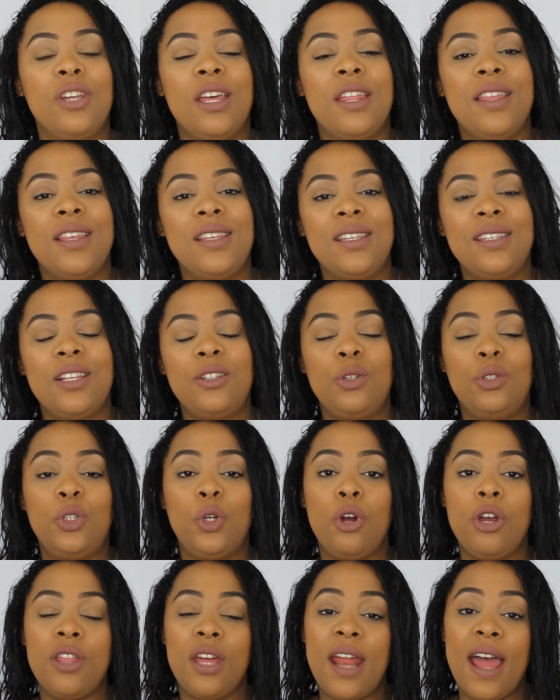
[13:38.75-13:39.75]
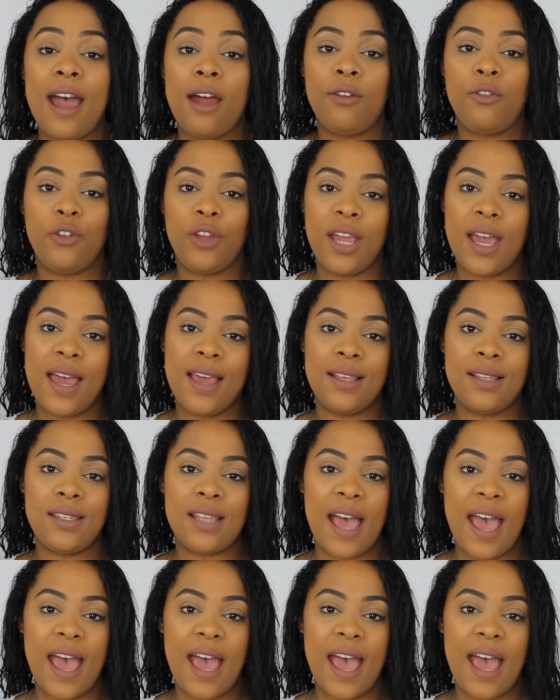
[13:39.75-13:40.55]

yeah, this is the tutorial that I have for you guys.